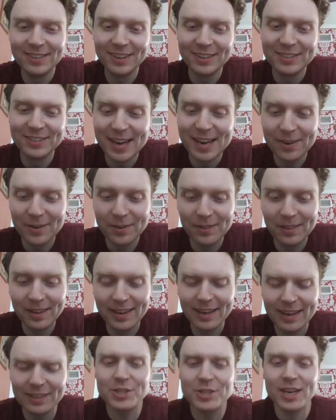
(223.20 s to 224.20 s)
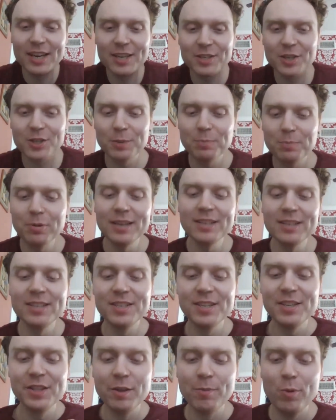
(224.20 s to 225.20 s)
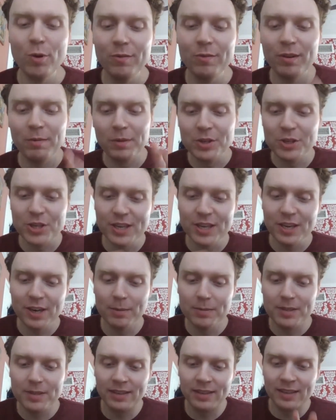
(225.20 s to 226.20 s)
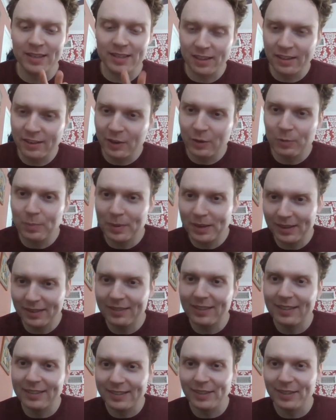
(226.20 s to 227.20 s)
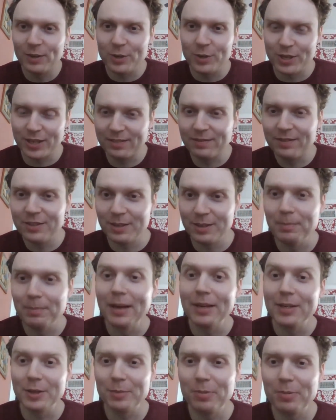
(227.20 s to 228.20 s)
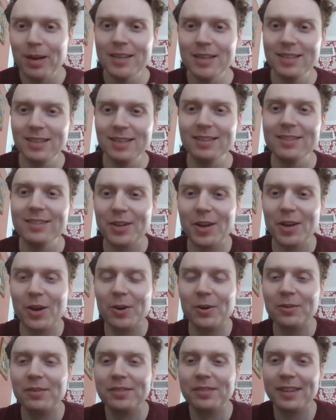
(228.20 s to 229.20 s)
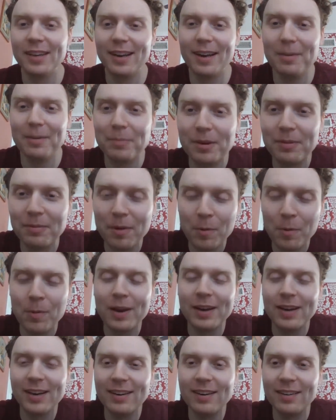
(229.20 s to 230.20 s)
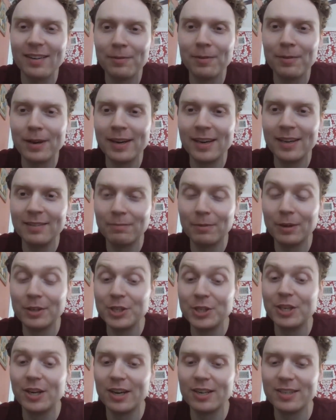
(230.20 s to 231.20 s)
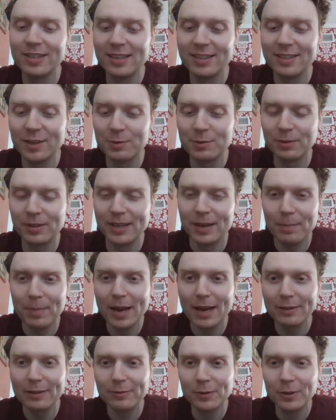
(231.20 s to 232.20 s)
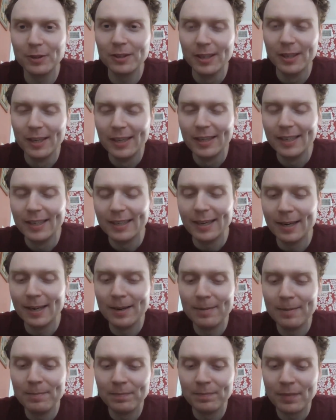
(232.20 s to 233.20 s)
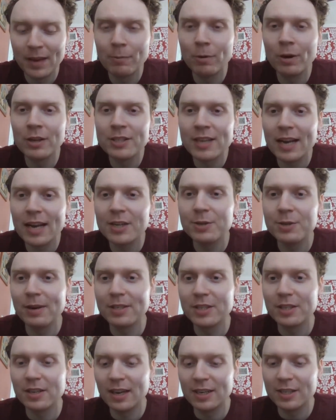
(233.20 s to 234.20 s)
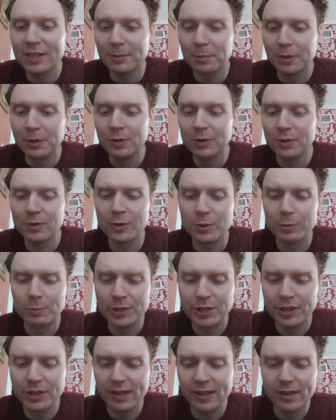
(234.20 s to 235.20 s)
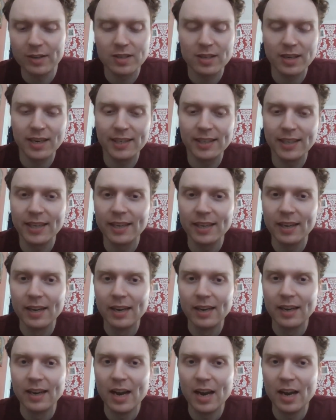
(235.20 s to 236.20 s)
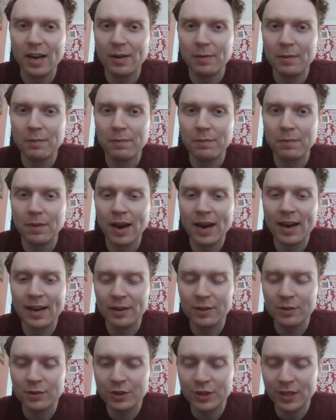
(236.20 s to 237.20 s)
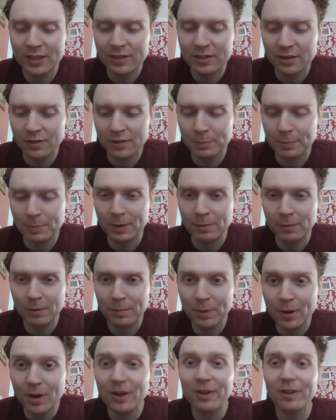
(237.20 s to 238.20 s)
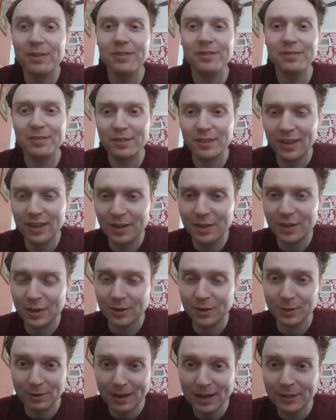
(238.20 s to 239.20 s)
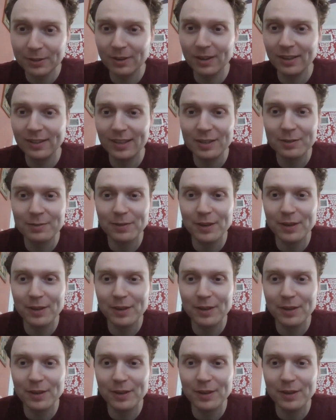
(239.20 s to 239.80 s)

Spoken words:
undoubtedly. And she has such a presence in the movie when she comes in, it's a little bit until she makes her presence known. But when she does it, it's really impactful. I wanted to ask you as a producer, switching gears slightly, I had a chance to speak with Paul, your director on this